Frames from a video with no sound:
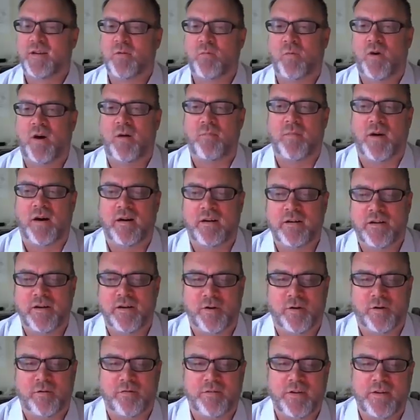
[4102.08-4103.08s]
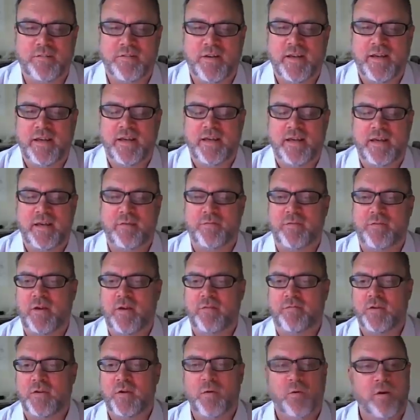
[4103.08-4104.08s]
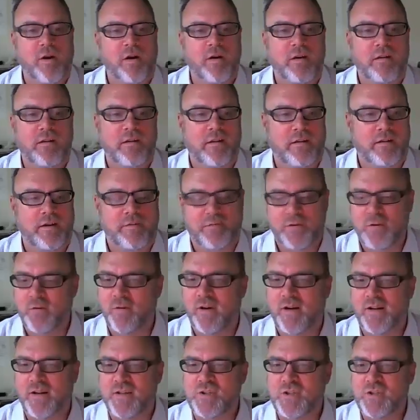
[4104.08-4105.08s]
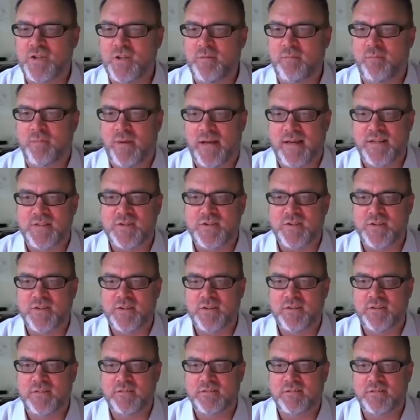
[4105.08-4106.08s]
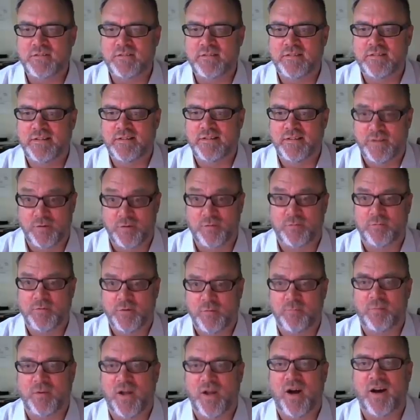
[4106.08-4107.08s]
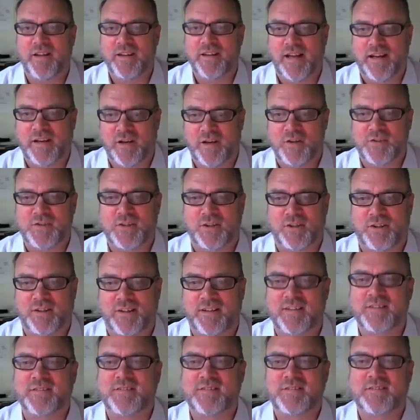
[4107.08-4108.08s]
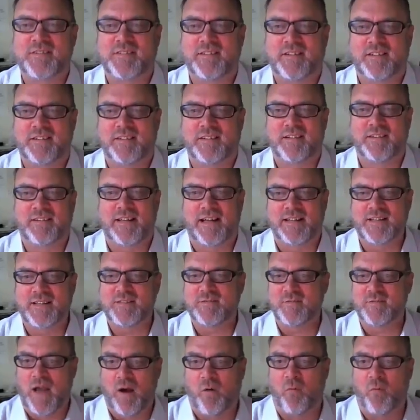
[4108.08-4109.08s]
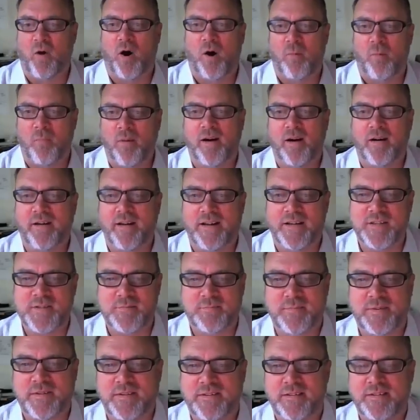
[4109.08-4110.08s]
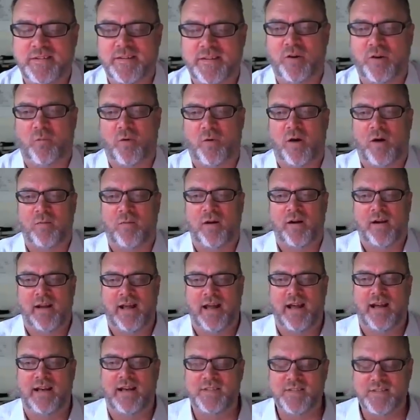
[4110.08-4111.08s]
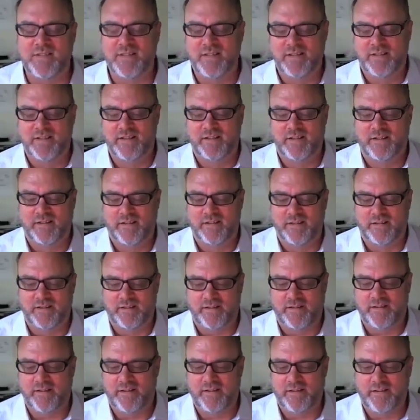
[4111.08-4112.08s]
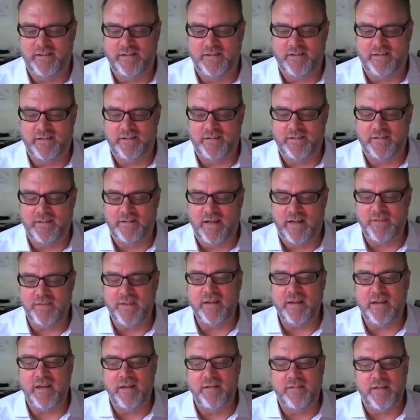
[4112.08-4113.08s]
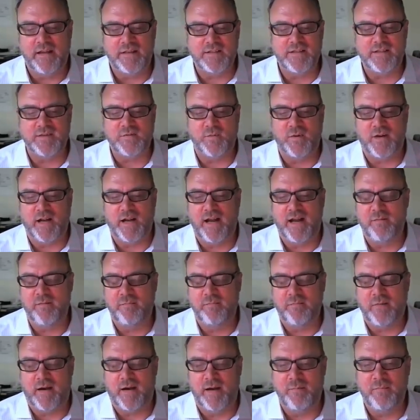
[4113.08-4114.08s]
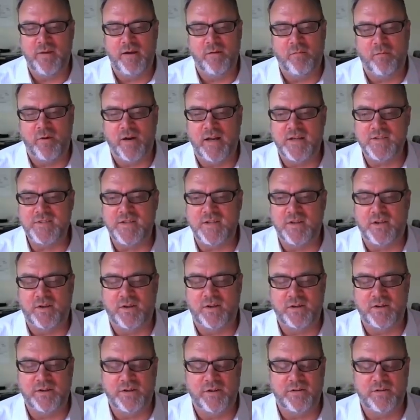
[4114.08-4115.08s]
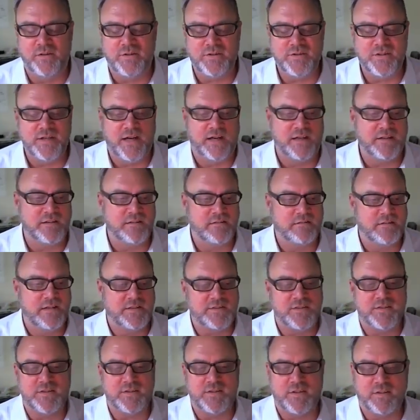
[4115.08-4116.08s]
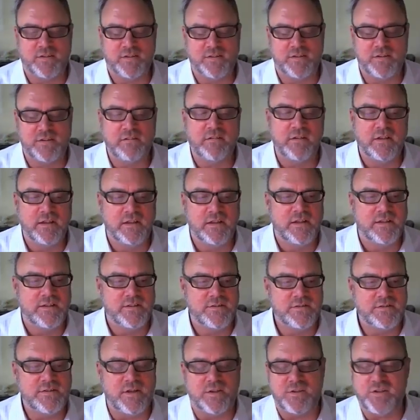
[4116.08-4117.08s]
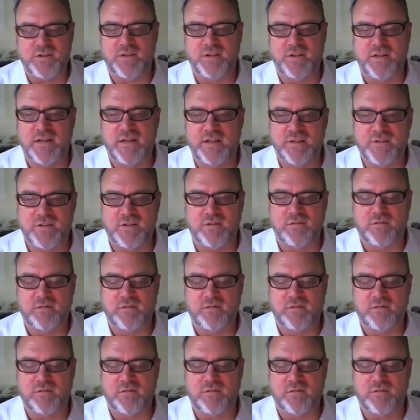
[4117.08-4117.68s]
Walmart. If you were a cheap bastard, you belong in that culture, because that's how Walmart has been. Walmart has I think, and this is what I meant when I said earlier, there's not necessarily such a thing as